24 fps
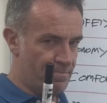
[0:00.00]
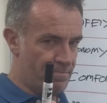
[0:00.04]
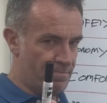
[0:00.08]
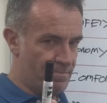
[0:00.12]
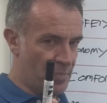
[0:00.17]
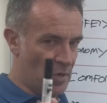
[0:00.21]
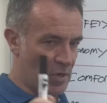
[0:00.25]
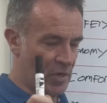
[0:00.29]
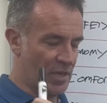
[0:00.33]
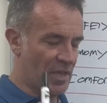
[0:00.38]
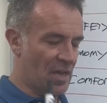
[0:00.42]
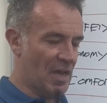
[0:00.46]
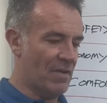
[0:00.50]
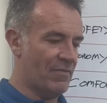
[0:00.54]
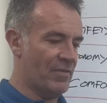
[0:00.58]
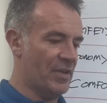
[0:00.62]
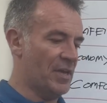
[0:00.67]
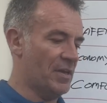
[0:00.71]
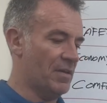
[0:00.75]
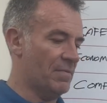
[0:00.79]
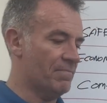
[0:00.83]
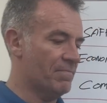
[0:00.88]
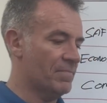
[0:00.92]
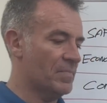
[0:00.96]
Well, a
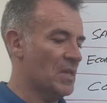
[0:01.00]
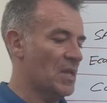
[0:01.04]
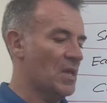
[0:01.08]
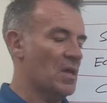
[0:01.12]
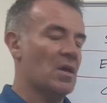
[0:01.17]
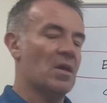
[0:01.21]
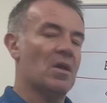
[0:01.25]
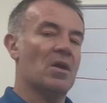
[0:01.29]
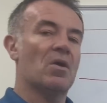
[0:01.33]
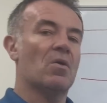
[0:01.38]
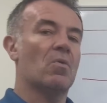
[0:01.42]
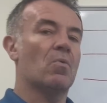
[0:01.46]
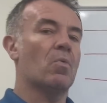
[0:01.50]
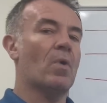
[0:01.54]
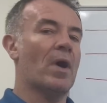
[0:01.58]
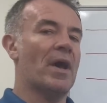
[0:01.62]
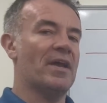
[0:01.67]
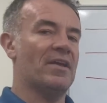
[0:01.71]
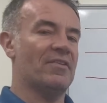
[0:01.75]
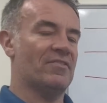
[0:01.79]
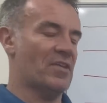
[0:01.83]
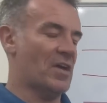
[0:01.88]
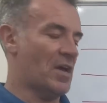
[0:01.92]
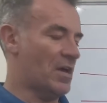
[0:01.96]
caveat. Why
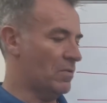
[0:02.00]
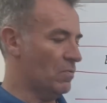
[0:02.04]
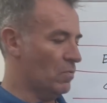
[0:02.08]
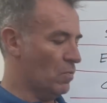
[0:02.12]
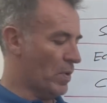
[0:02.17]
is that?